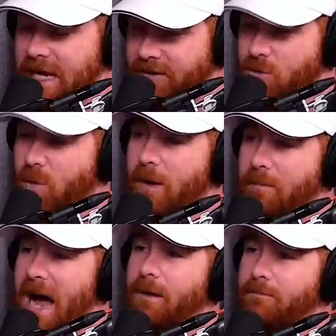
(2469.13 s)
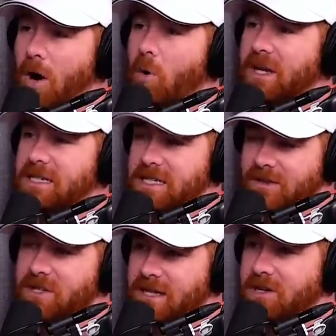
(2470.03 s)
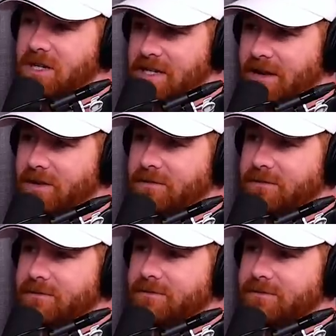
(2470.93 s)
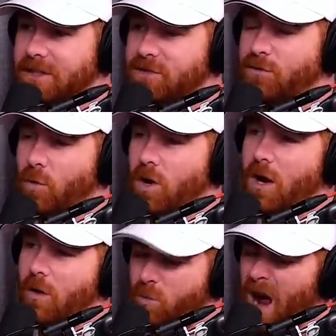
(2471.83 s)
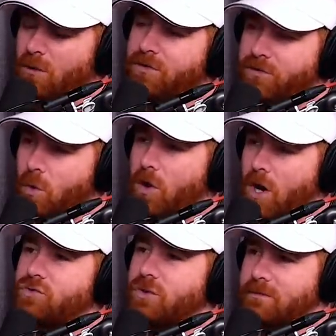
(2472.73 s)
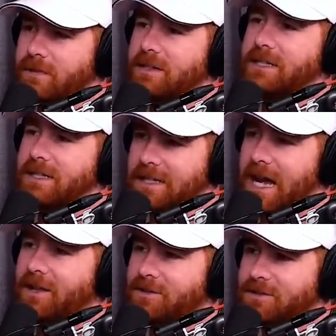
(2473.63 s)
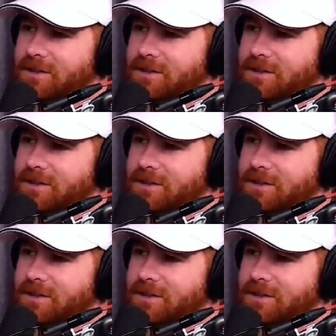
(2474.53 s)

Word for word: Yeah, if you want to buy a Boeing 777, it's 400 around 400 million dollars.